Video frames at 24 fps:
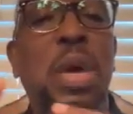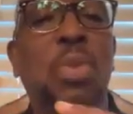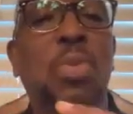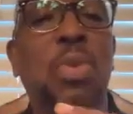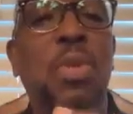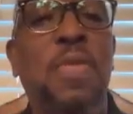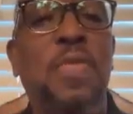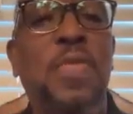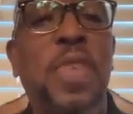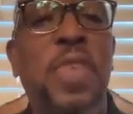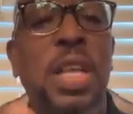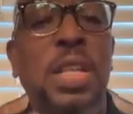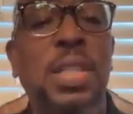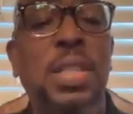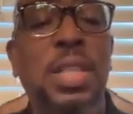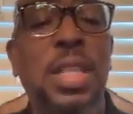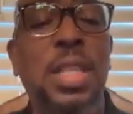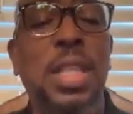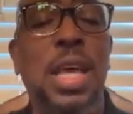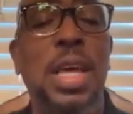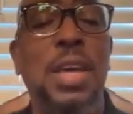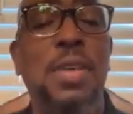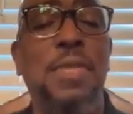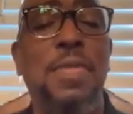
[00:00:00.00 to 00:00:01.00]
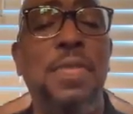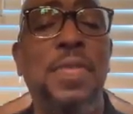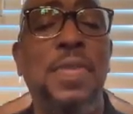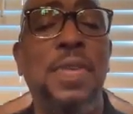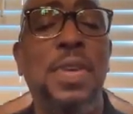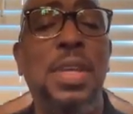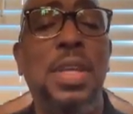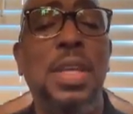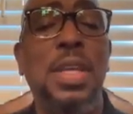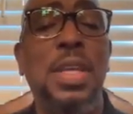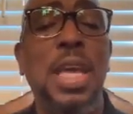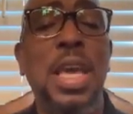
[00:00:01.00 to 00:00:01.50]
that we face in life.
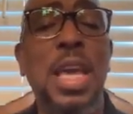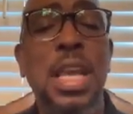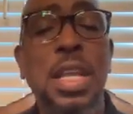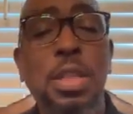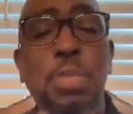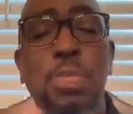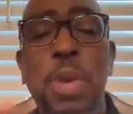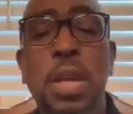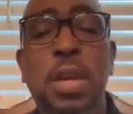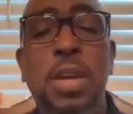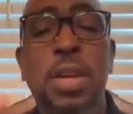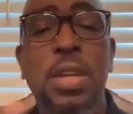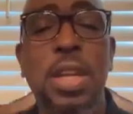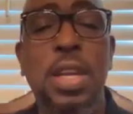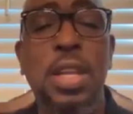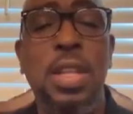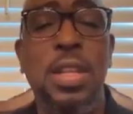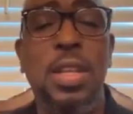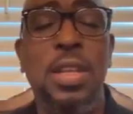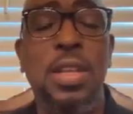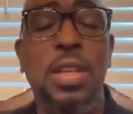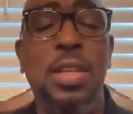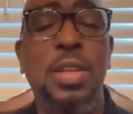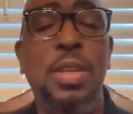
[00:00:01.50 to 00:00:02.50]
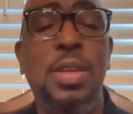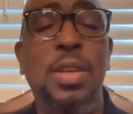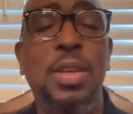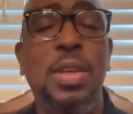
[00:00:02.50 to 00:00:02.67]
He's bigger than it.